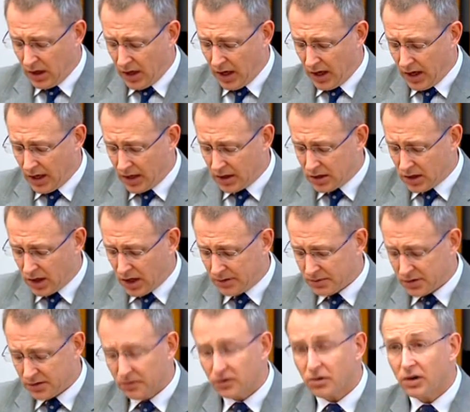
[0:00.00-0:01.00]
Uh, in
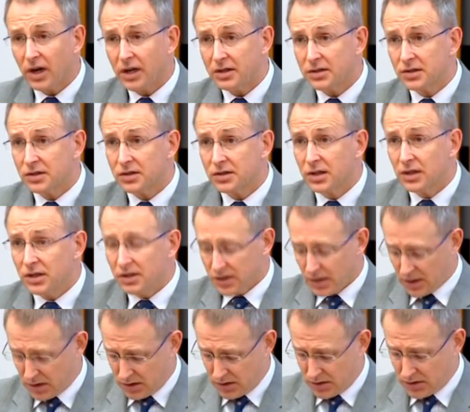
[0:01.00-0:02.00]
times of crisis
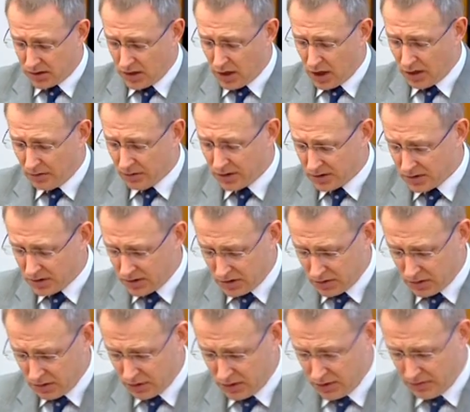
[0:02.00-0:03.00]
such as
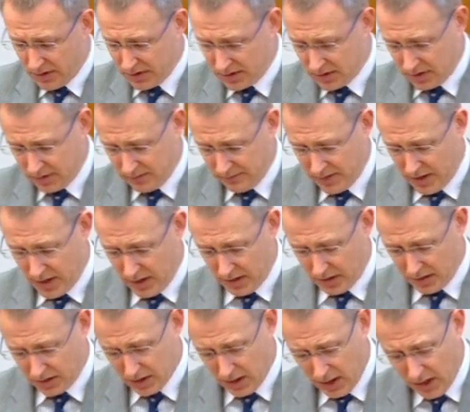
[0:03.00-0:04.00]
homelessness or domestic
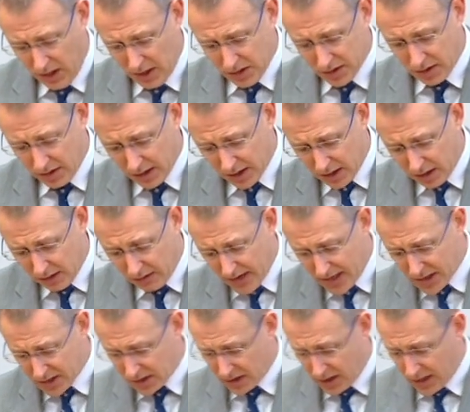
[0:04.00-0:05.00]
violence. So I
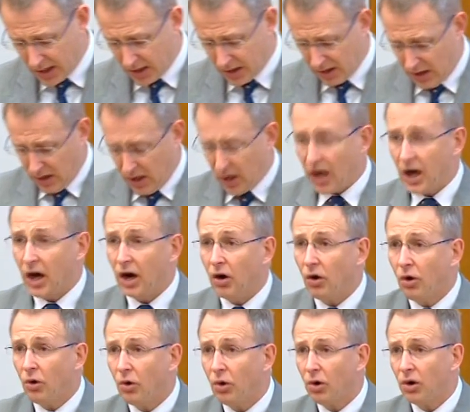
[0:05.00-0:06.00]
congratulate uh,
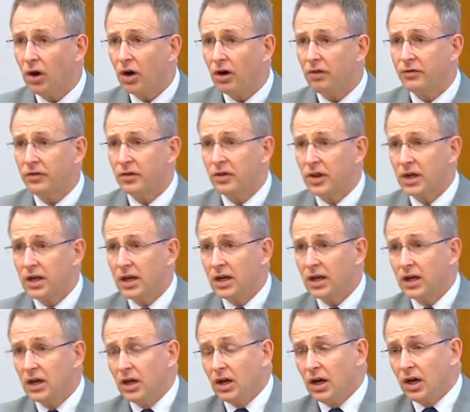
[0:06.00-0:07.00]
all of the
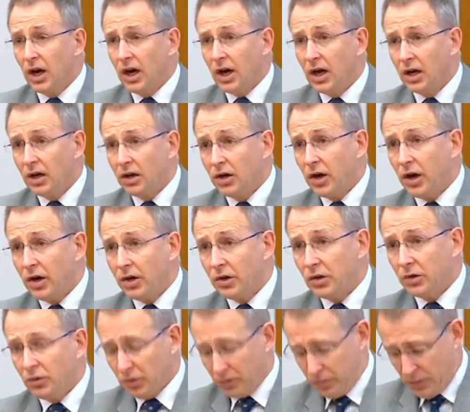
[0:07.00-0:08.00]
uh,
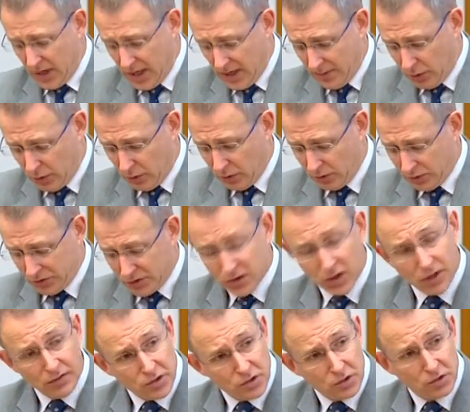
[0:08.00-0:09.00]
local people,
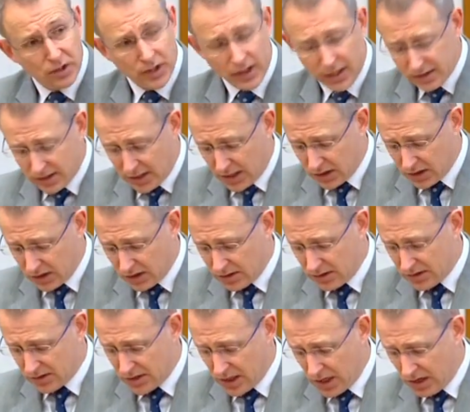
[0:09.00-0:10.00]
service organisations
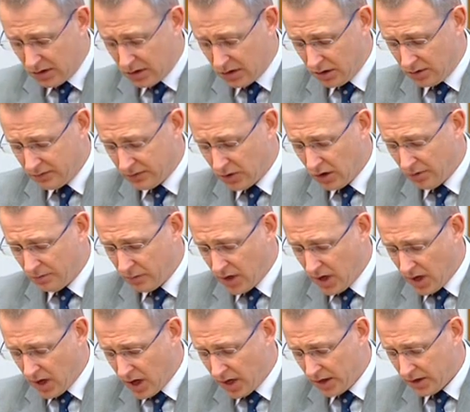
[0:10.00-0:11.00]
and so on who have got
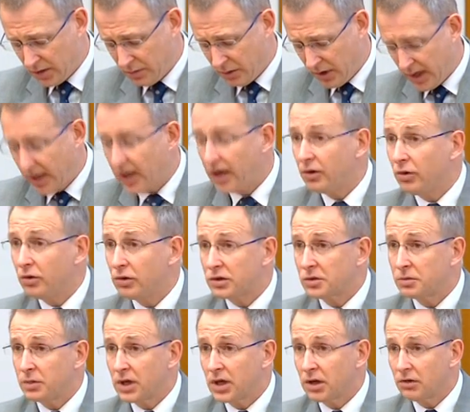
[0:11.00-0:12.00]
behind the planned
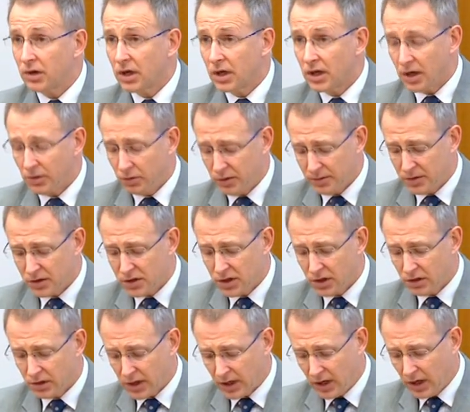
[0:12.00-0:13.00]
Hornsby Ku-ring-gai Women's
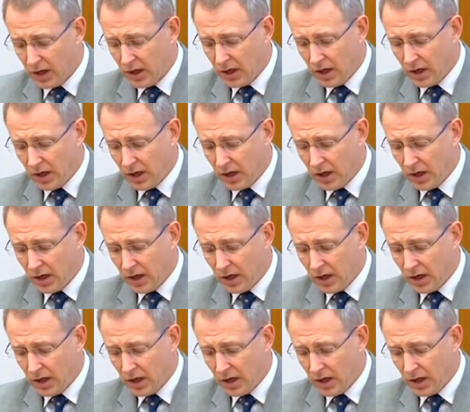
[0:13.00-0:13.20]
Shelter.